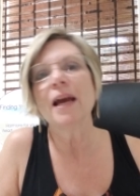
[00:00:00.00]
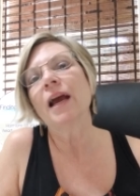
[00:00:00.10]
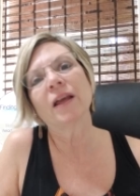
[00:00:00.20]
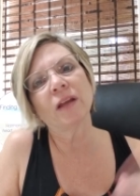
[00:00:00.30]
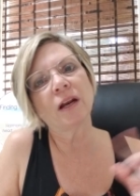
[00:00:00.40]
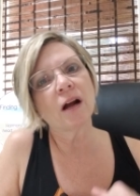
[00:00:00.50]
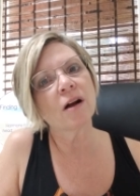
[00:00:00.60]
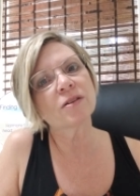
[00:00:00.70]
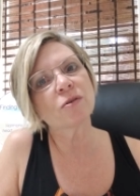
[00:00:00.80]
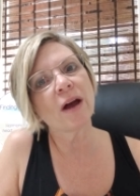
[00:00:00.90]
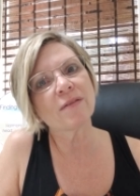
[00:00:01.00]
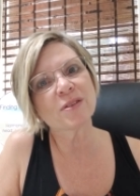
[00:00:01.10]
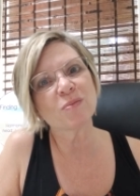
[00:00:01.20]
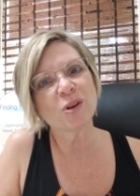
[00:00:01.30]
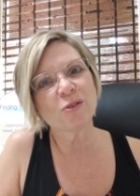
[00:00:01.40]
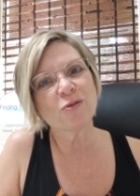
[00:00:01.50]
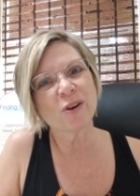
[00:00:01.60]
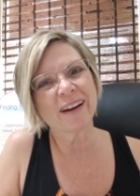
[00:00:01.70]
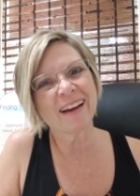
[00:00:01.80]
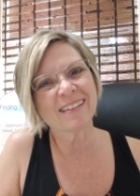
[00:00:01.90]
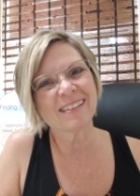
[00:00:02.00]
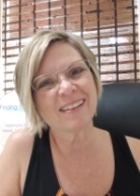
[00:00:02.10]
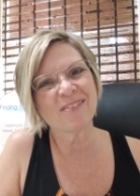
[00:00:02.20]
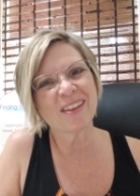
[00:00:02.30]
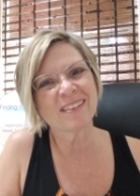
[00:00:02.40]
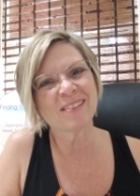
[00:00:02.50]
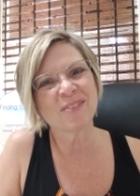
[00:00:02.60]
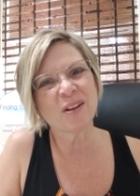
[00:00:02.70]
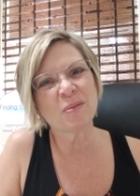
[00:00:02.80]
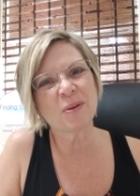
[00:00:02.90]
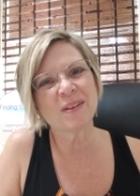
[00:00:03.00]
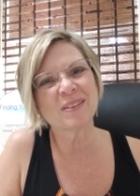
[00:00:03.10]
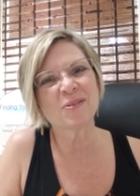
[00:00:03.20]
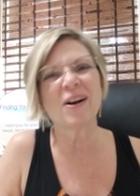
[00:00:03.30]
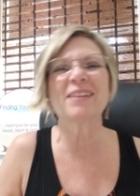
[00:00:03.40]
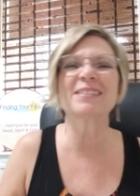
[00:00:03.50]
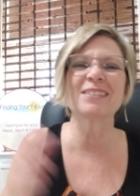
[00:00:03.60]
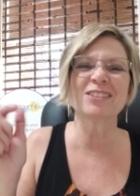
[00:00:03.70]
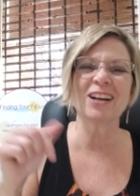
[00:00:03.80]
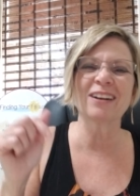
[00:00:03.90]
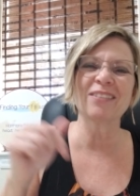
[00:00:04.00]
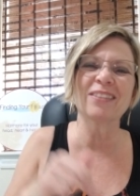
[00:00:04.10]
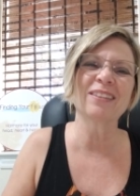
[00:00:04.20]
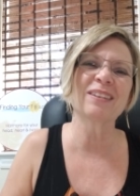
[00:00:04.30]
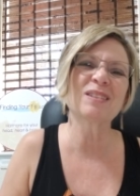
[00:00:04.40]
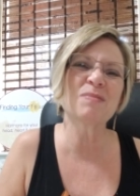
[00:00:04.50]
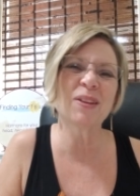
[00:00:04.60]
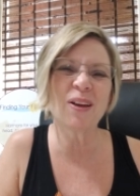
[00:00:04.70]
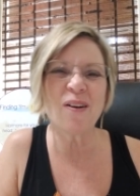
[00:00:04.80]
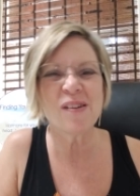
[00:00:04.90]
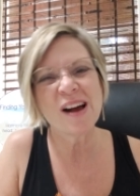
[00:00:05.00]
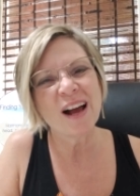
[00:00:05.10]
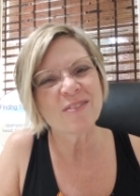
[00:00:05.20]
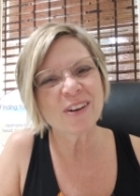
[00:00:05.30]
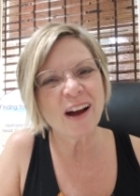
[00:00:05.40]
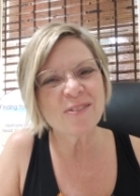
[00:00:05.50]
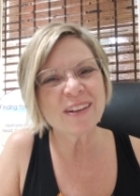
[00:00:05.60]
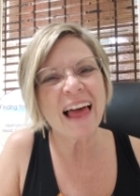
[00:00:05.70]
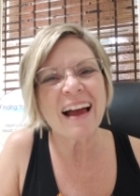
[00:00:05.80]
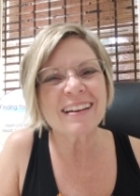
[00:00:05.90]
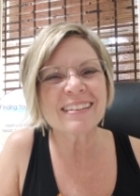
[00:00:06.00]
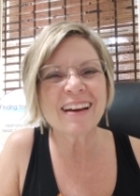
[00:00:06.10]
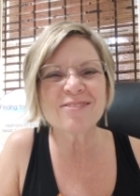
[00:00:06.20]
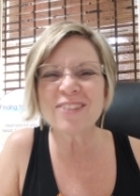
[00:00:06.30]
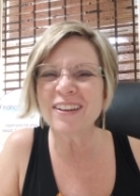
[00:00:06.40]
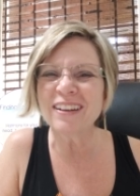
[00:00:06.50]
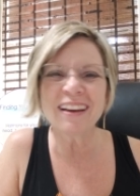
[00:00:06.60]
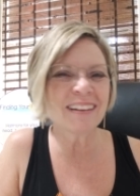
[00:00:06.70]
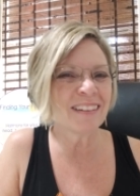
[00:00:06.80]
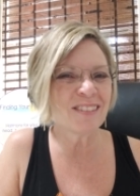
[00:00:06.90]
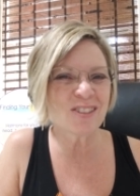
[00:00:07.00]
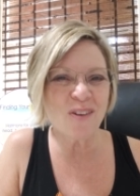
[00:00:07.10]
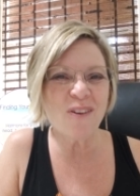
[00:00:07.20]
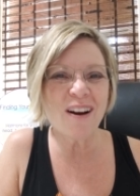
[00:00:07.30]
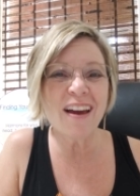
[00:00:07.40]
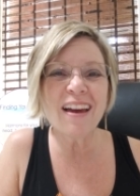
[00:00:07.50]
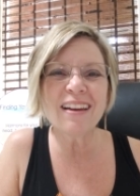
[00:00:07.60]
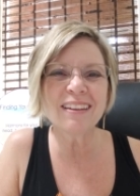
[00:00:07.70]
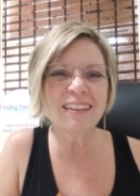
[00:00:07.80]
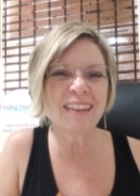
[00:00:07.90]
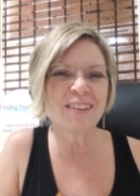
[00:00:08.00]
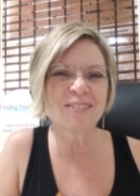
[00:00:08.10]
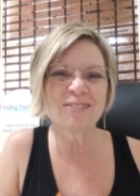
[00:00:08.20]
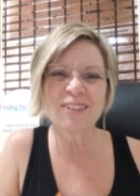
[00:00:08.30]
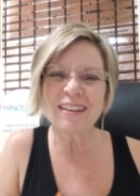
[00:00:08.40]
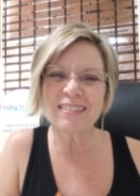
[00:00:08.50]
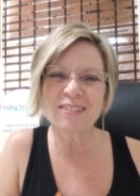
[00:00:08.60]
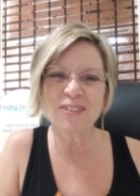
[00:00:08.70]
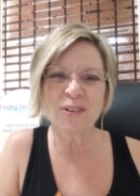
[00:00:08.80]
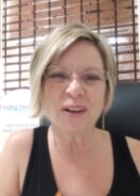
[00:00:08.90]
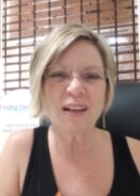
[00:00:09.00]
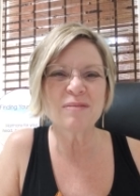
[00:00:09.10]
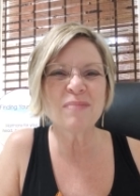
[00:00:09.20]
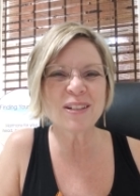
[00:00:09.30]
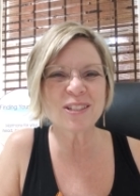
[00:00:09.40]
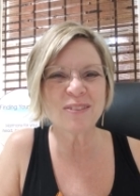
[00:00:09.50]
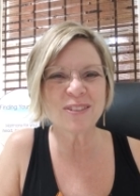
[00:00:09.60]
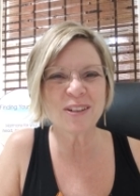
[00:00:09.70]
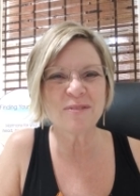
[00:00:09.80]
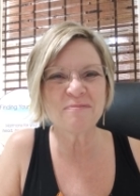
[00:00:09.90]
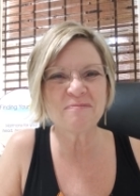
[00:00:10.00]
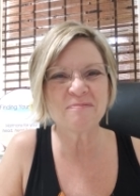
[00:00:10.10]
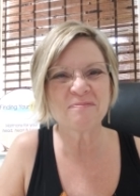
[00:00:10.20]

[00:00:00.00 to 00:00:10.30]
And then I also have some year forecast stuff that's available as well. So check out the links below. For now, relax, have fun, and enjoy the rest of your week. Much love to you.